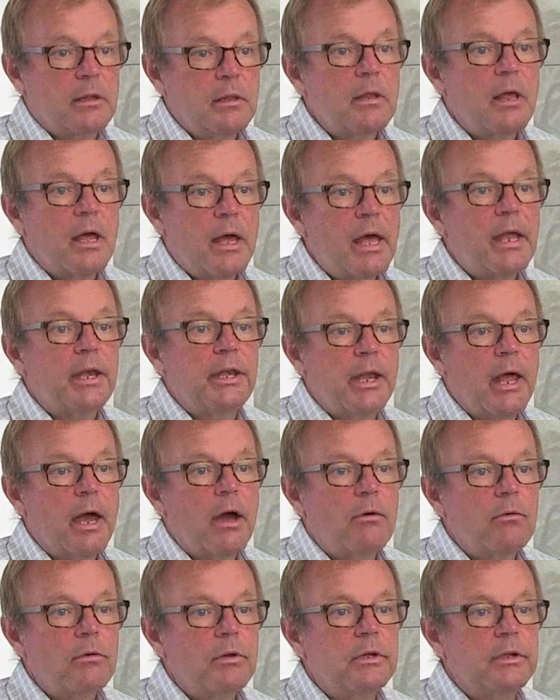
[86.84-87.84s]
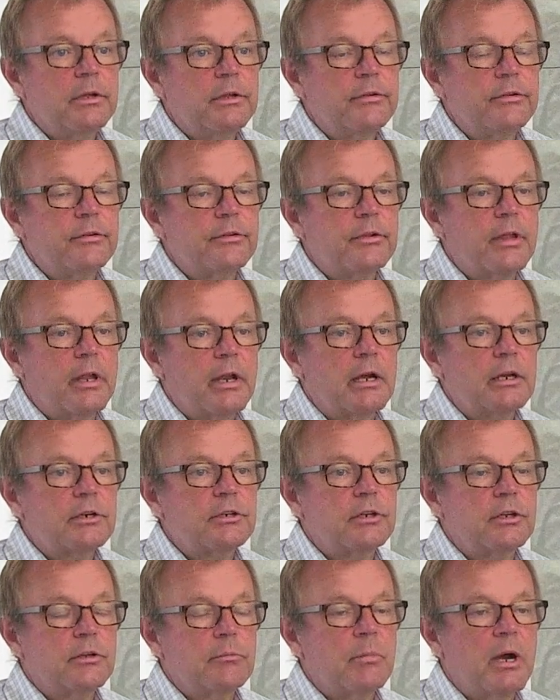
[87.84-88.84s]
had now is that
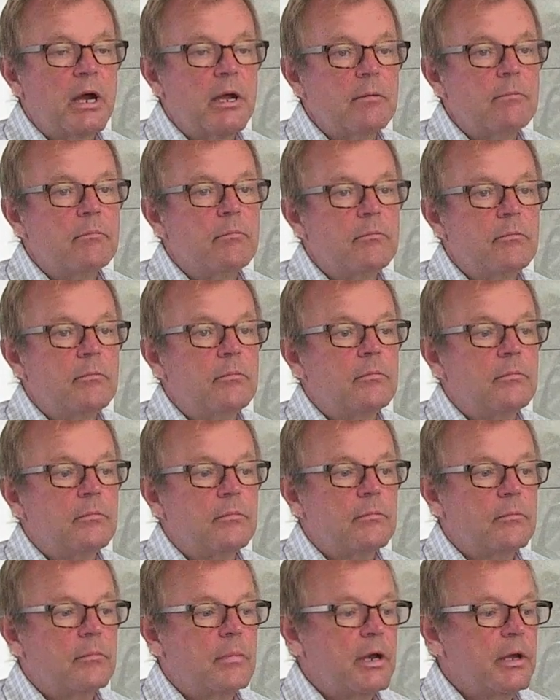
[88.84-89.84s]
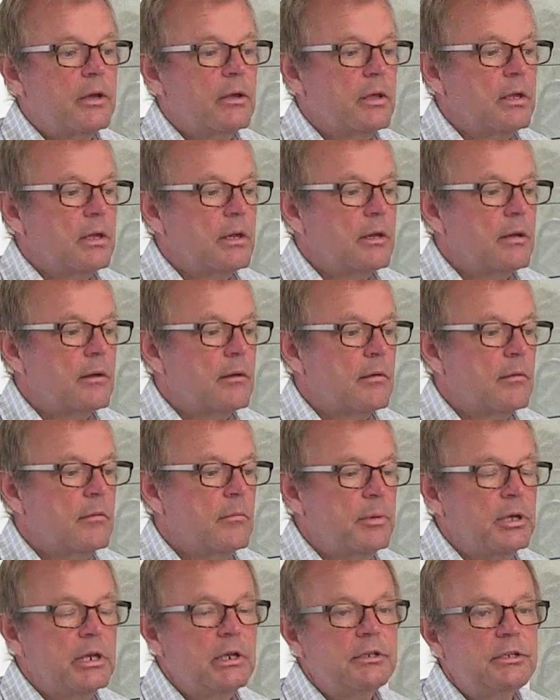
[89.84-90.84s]
actually my
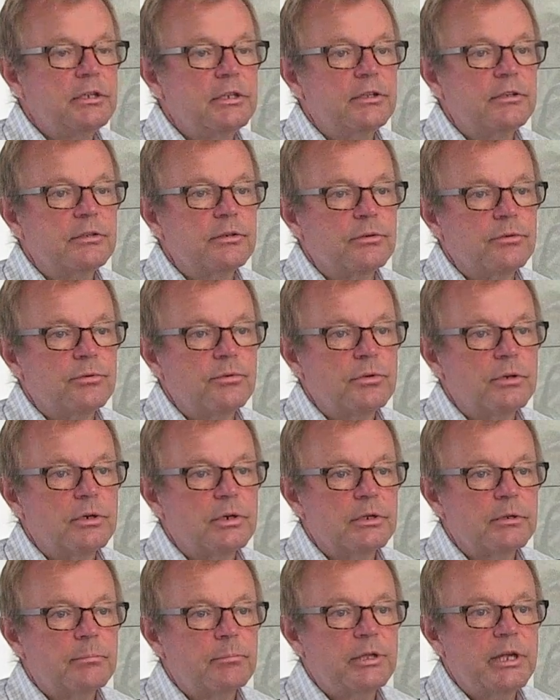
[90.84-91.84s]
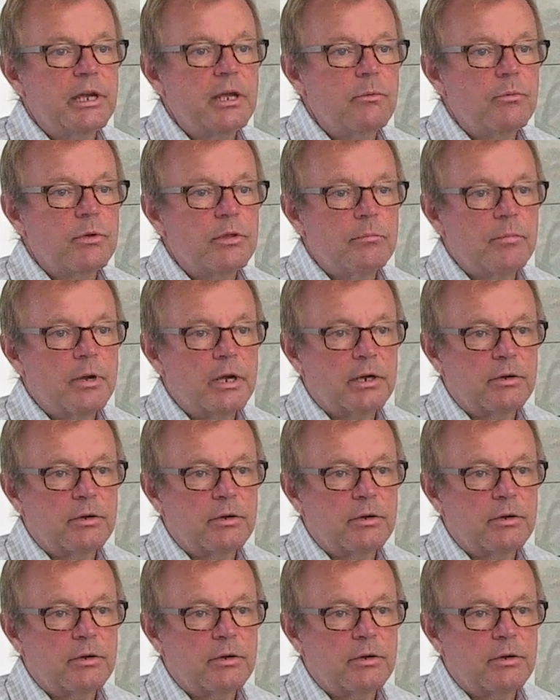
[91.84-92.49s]
ability to play with my